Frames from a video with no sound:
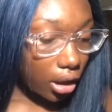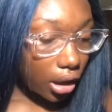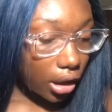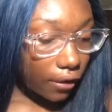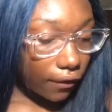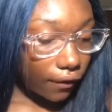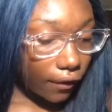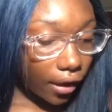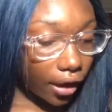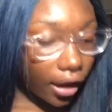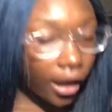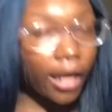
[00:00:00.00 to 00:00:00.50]

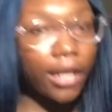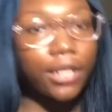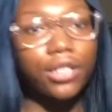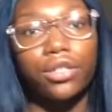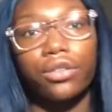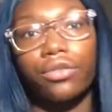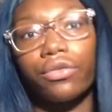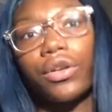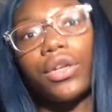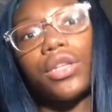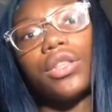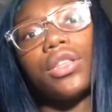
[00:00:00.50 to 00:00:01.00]
If I had
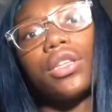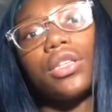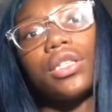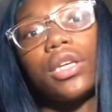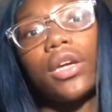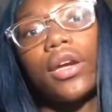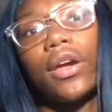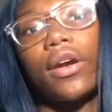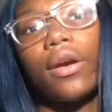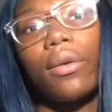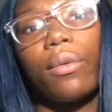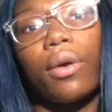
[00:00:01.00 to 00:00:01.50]
to rate this
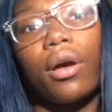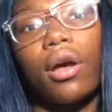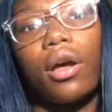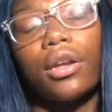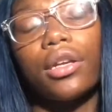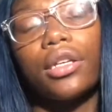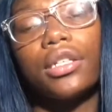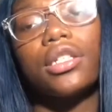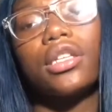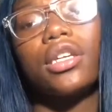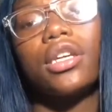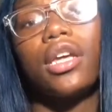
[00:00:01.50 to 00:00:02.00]
hair, I would
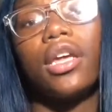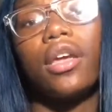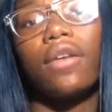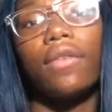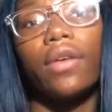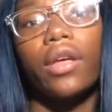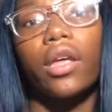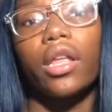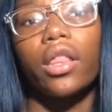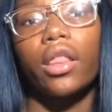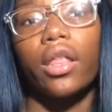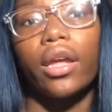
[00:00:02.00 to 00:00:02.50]
honestly give
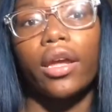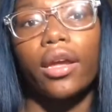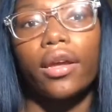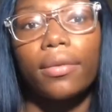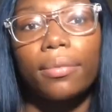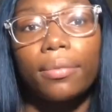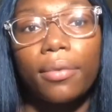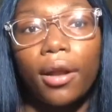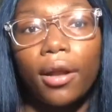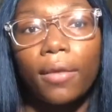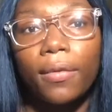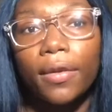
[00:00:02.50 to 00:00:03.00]
it like
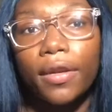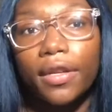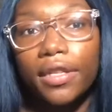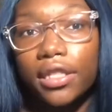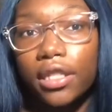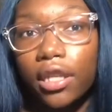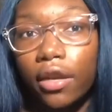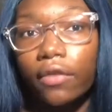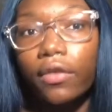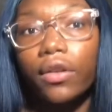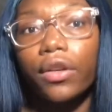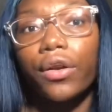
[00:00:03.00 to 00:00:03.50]
probably a
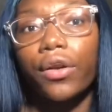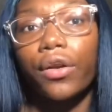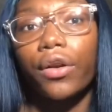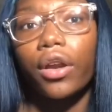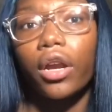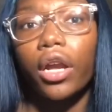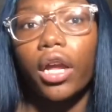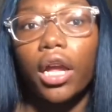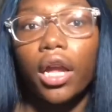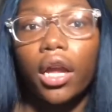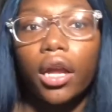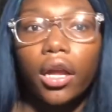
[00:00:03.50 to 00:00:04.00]
7 or
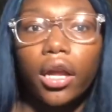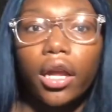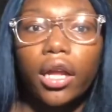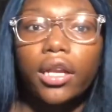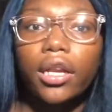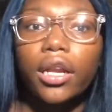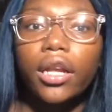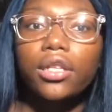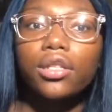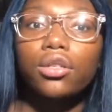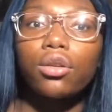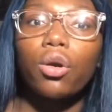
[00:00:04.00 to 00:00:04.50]
an 8,
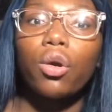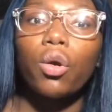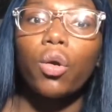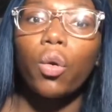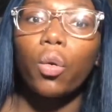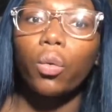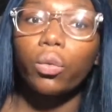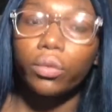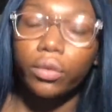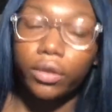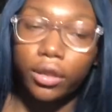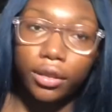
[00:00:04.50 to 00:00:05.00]
and that's
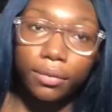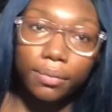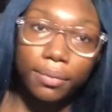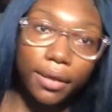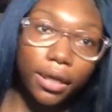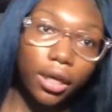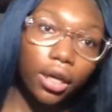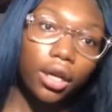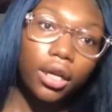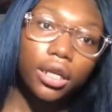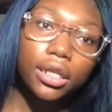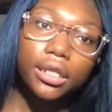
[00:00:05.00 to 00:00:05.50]
only
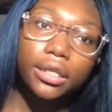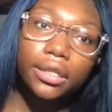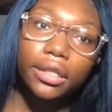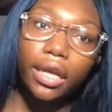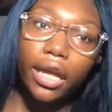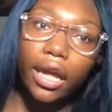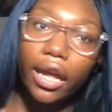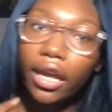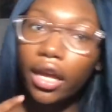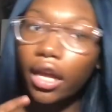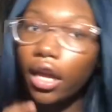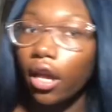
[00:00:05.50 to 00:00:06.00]
because
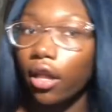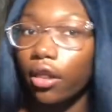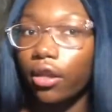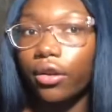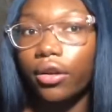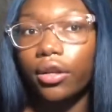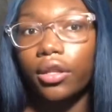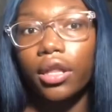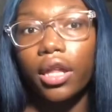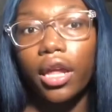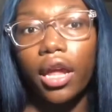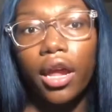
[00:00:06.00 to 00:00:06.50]
I
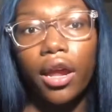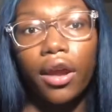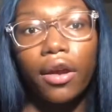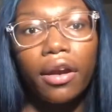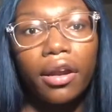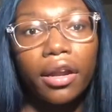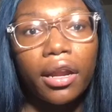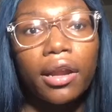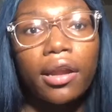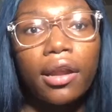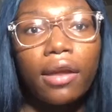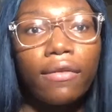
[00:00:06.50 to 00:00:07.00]
colored the hair
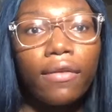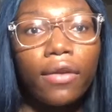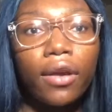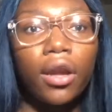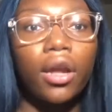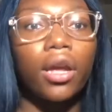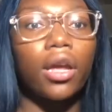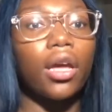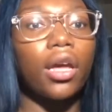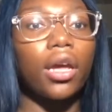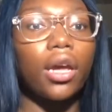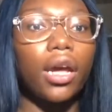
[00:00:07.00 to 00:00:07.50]
and I never
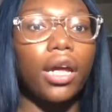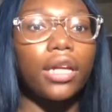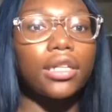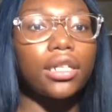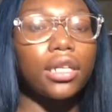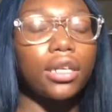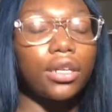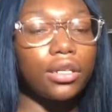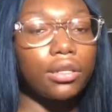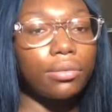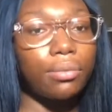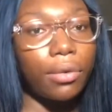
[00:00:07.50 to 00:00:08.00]
got
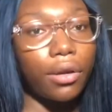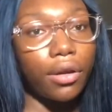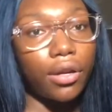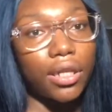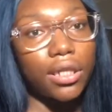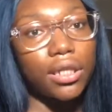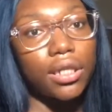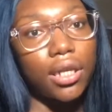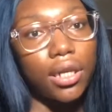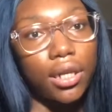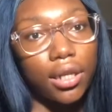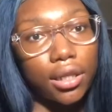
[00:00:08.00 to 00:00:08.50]
to
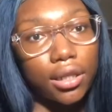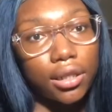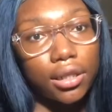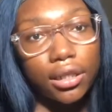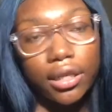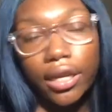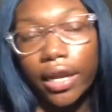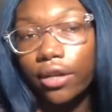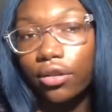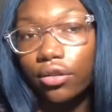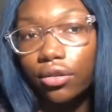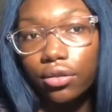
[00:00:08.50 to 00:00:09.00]
experience it in its
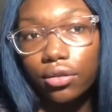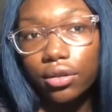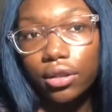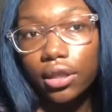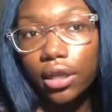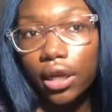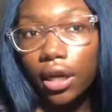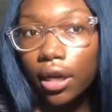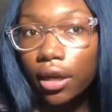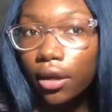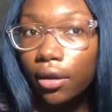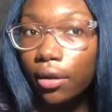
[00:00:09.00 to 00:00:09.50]
natural
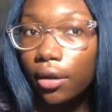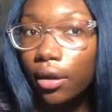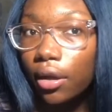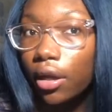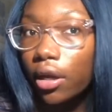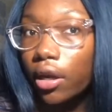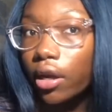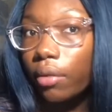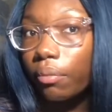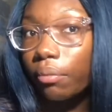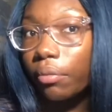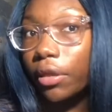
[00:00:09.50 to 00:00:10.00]
state.
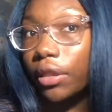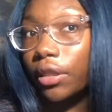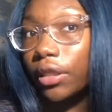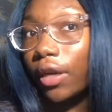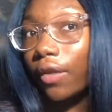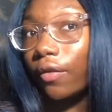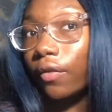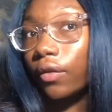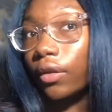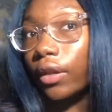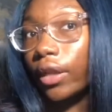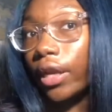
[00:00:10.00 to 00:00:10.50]
But
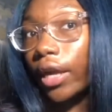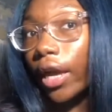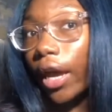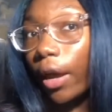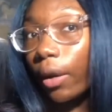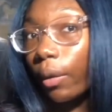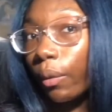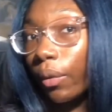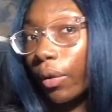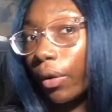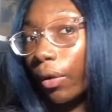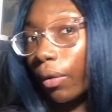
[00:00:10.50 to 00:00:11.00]
definitely
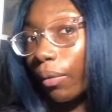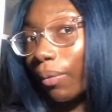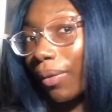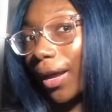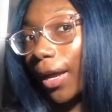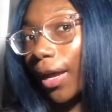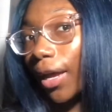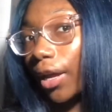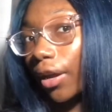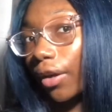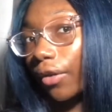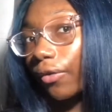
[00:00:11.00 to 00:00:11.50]
I will buy
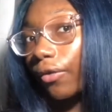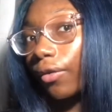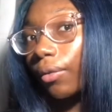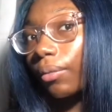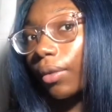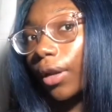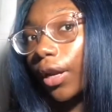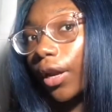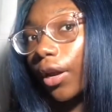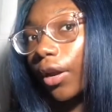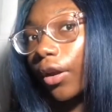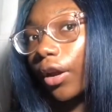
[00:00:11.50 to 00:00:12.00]
hair from
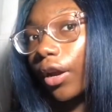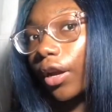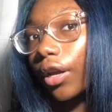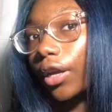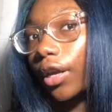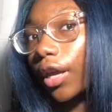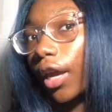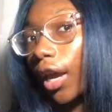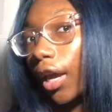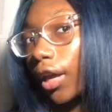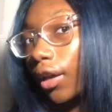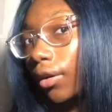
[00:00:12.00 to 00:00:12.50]
there
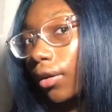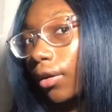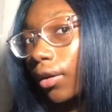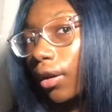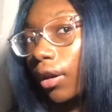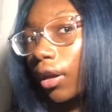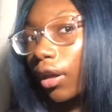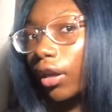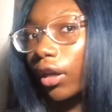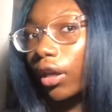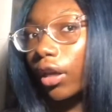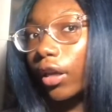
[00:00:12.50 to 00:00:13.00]
again,
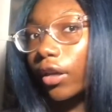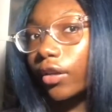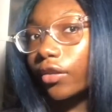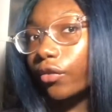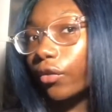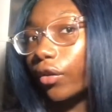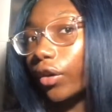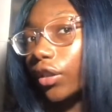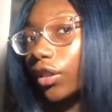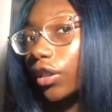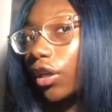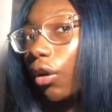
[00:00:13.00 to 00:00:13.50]
because
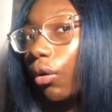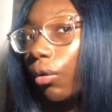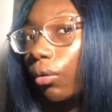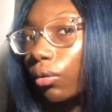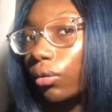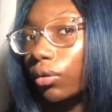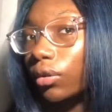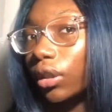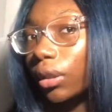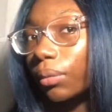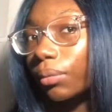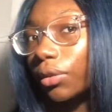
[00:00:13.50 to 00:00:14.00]
for it to
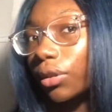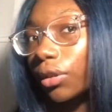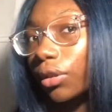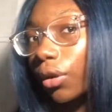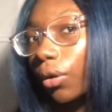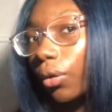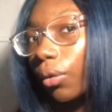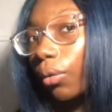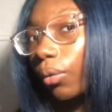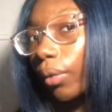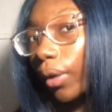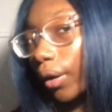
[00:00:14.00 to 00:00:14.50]
hold up
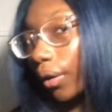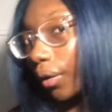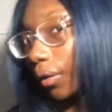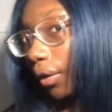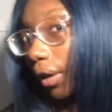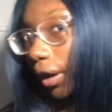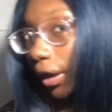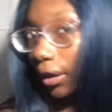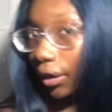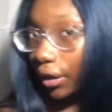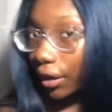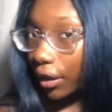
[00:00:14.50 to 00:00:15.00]
so well
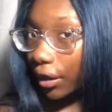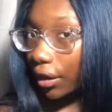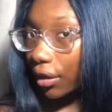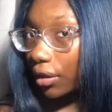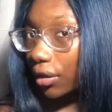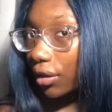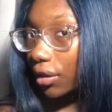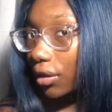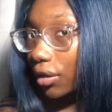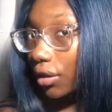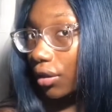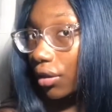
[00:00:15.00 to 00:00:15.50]
like
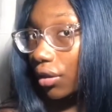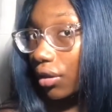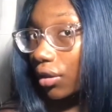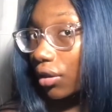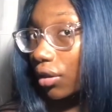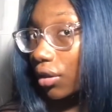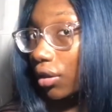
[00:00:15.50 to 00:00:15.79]
this,